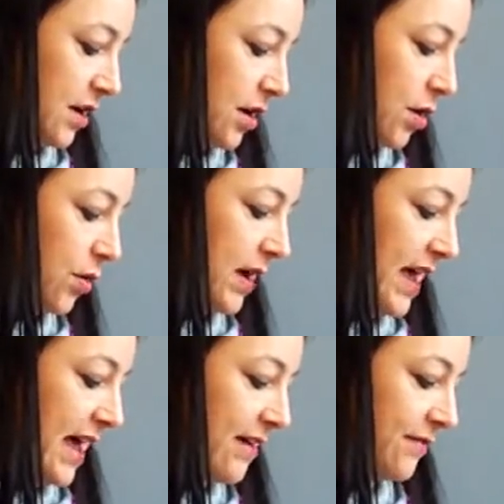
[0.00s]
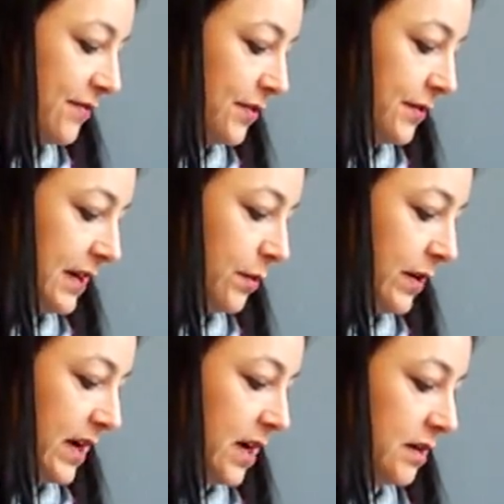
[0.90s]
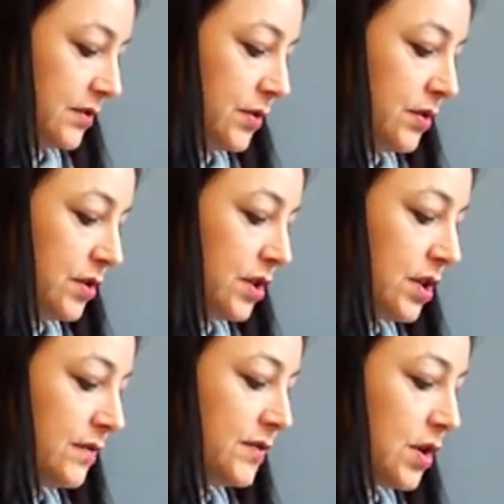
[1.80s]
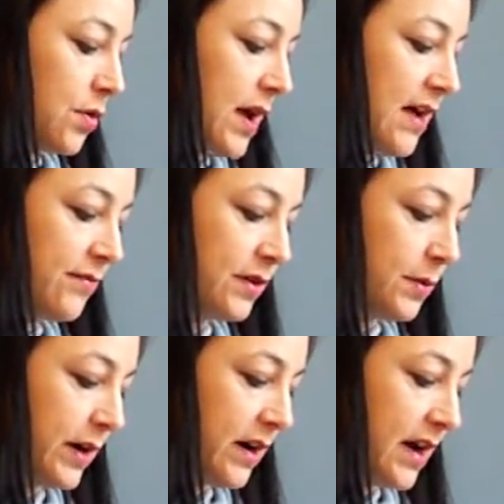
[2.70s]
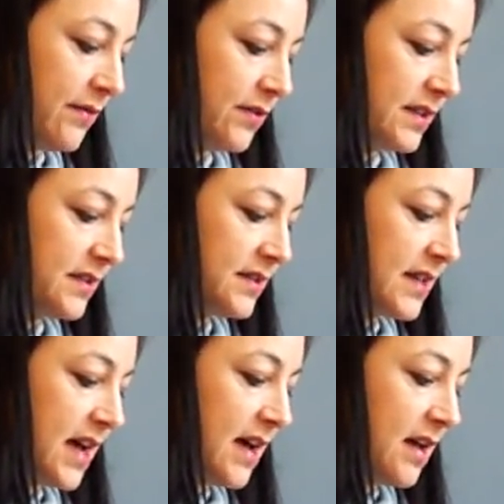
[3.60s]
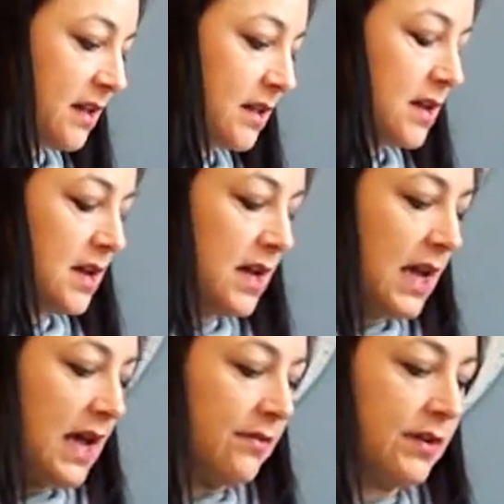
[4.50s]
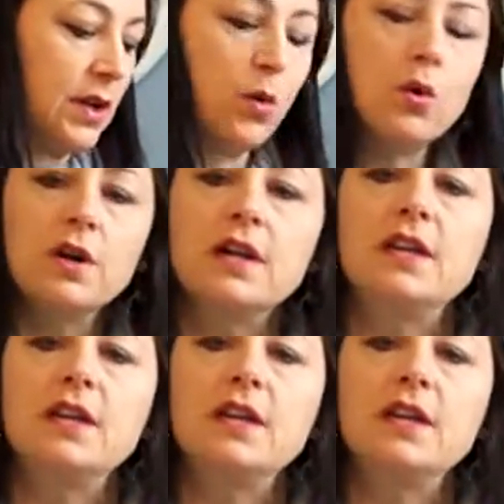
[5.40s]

go everywhere. So the nerves go everywhere. Every cell, every organ,